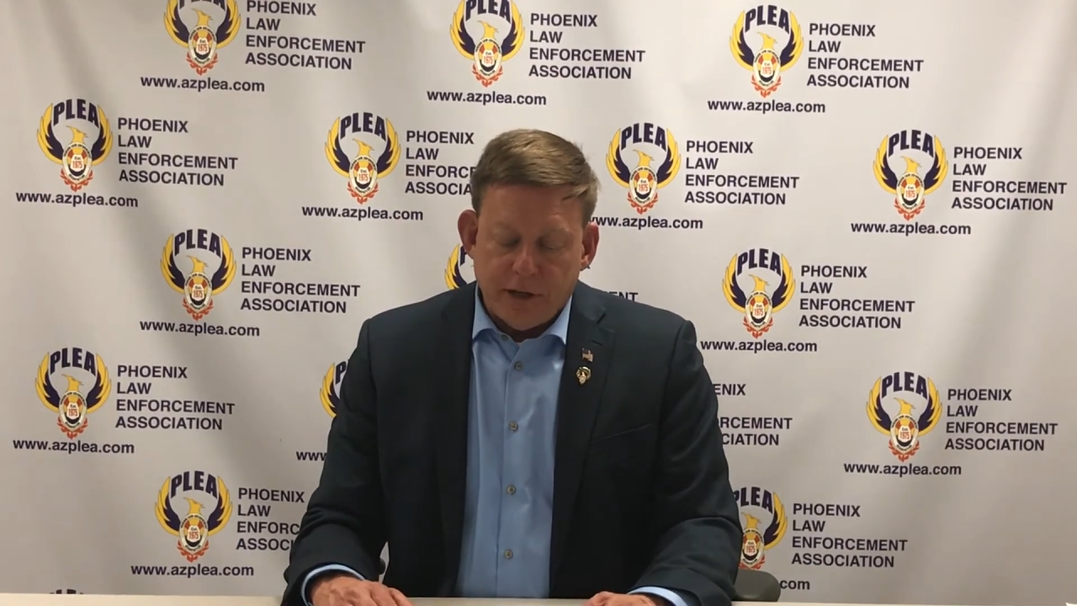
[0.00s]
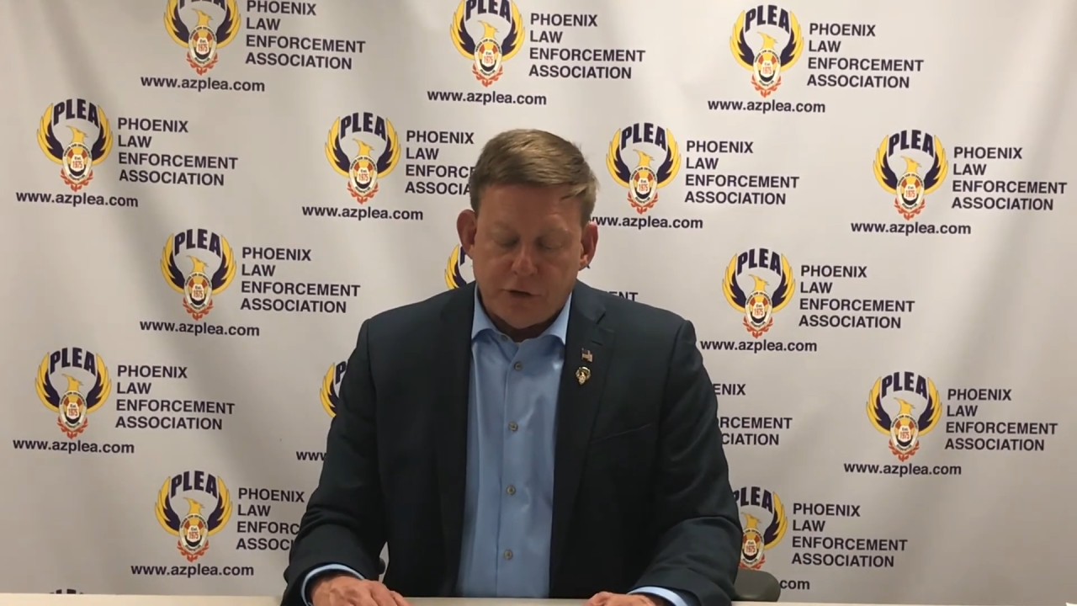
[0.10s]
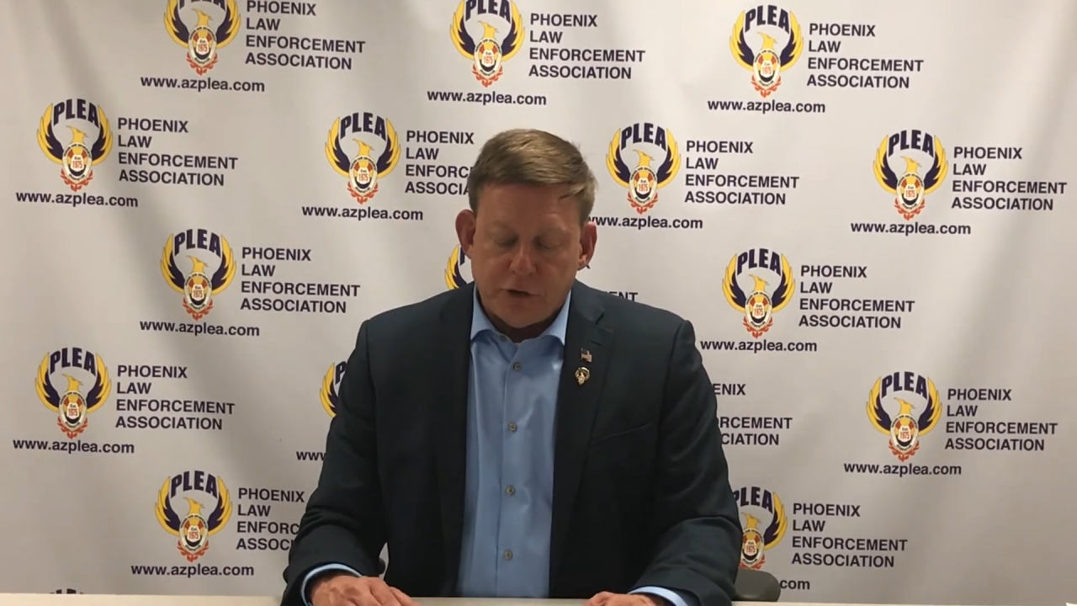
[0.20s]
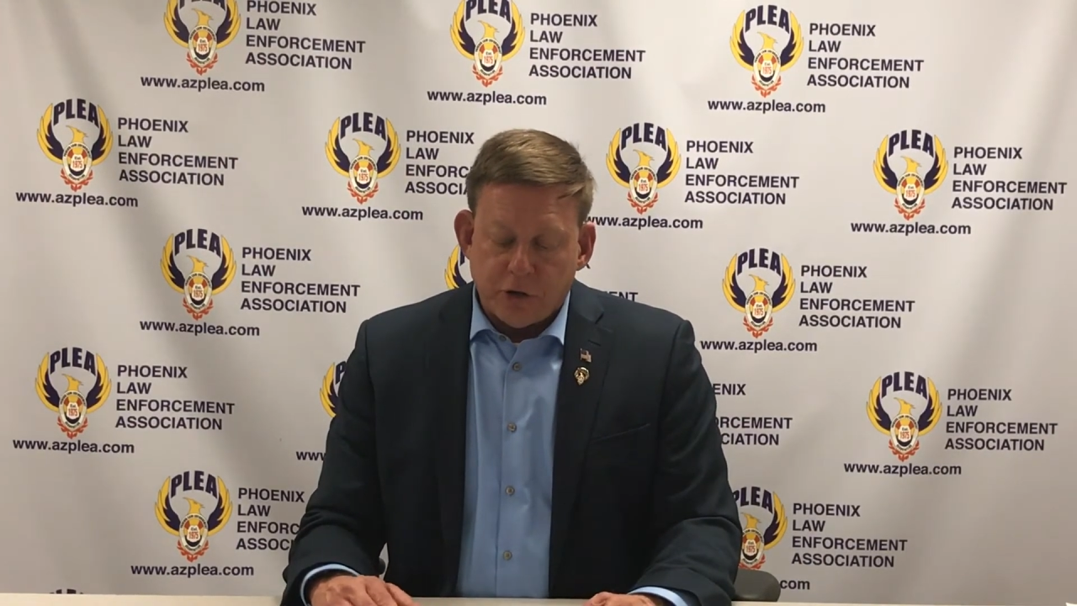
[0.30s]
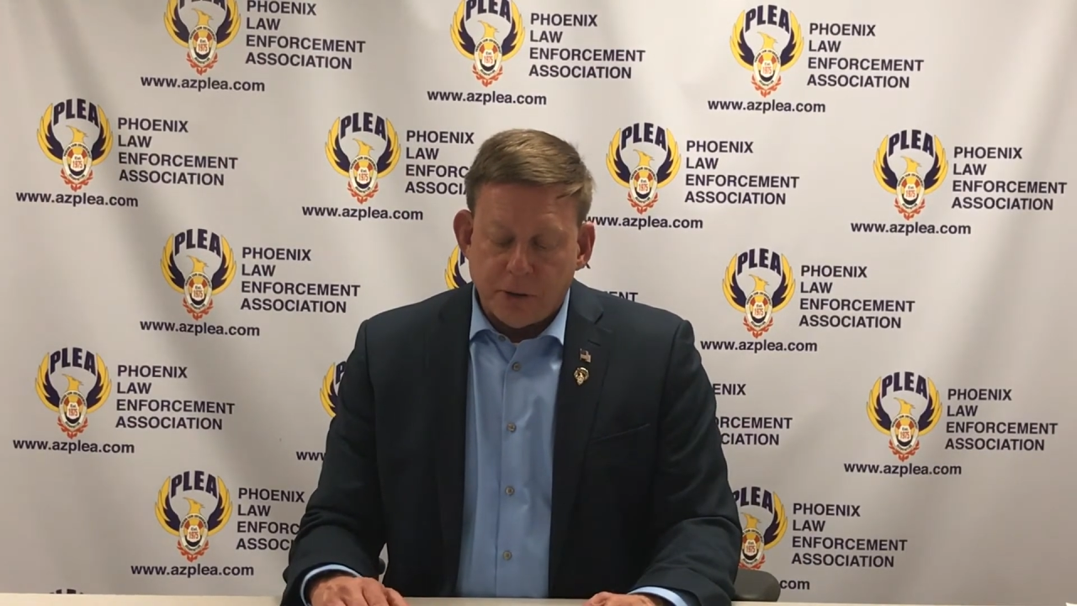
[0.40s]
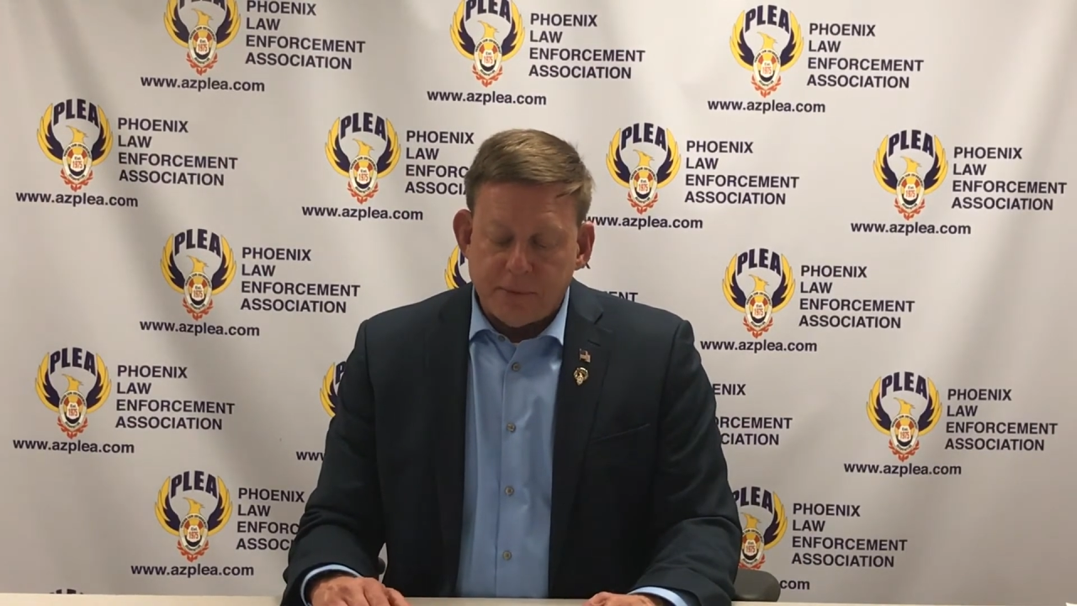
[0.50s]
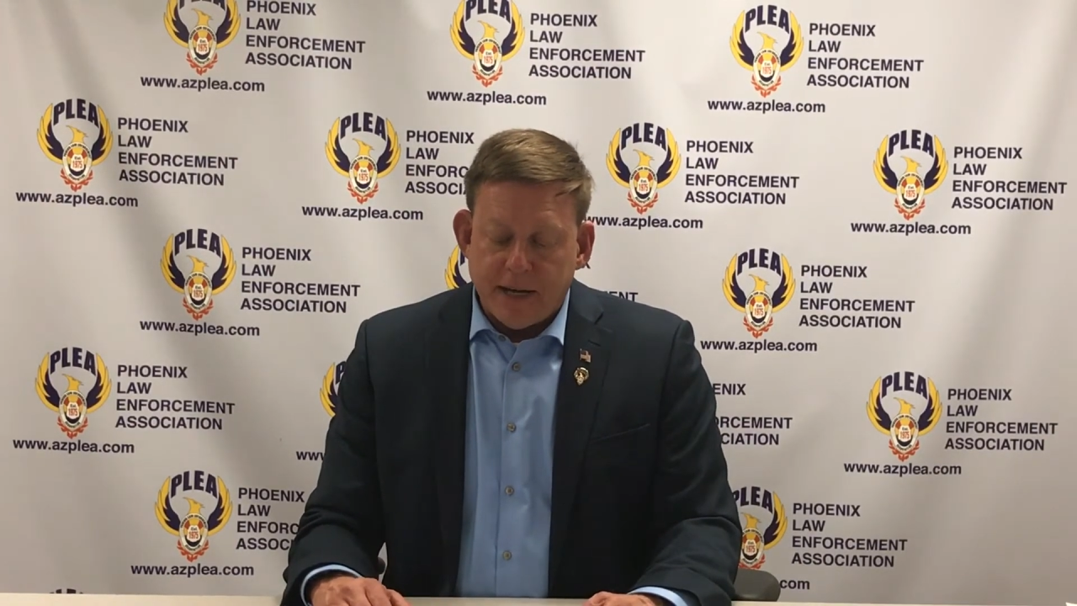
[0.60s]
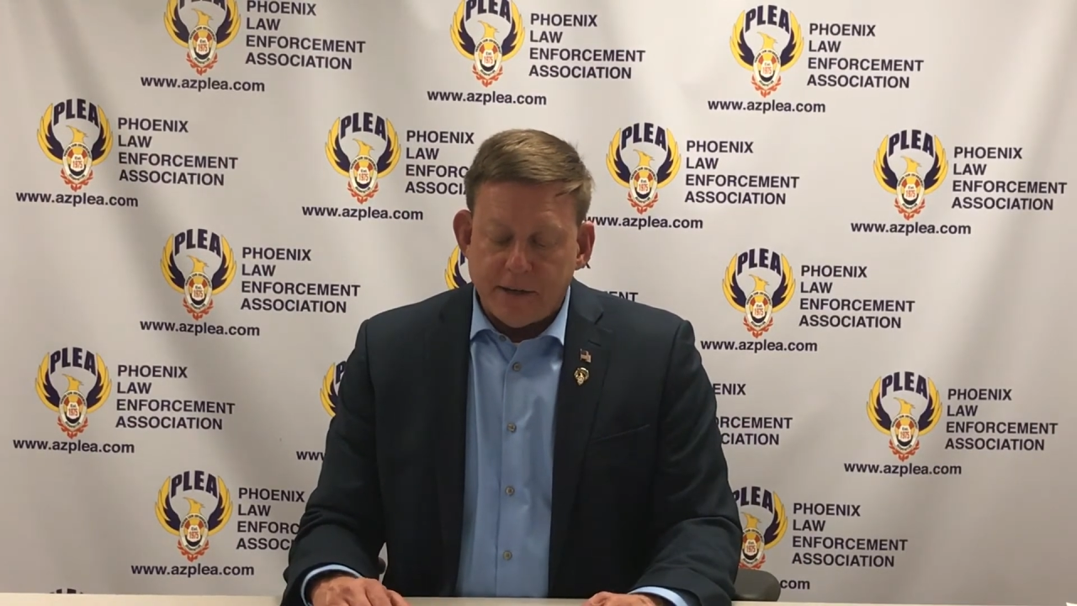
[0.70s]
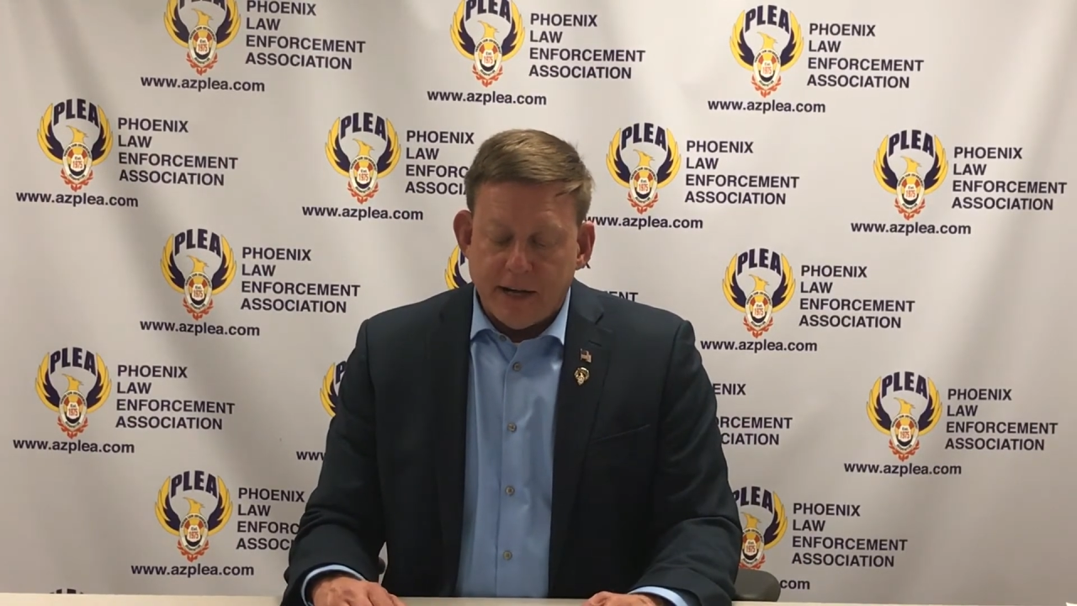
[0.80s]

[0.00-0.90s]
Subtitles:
had shown up that